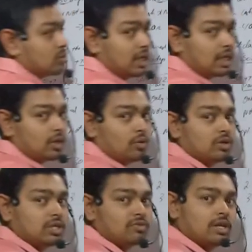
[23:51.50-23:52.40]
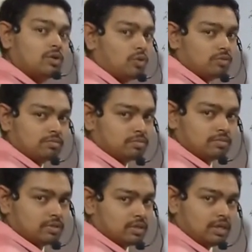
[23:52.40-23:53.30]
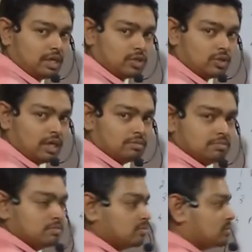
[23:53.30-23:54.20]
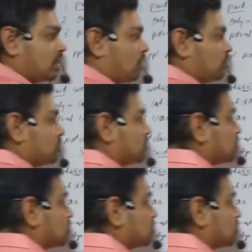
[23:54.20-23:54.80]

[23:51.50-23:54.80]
To that account it will go. Understood? Now